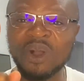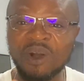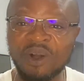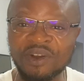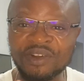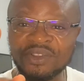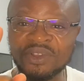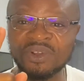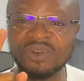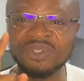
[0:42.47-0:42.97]

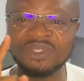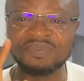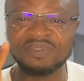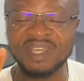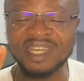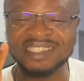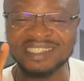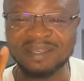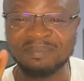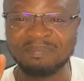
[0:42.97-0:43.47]
on your
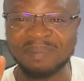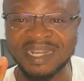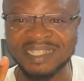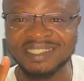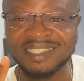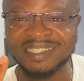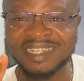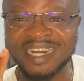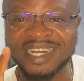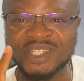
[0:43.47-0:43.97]
notification
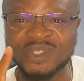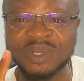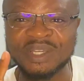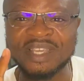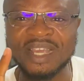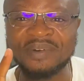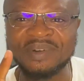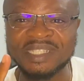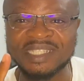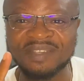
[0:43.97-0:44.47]
button. That is why you
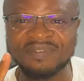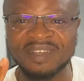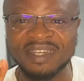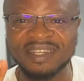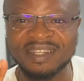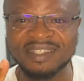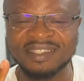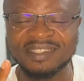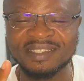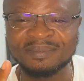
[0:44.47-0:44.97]
are receiving
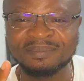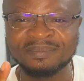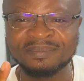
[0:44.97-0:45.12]
this.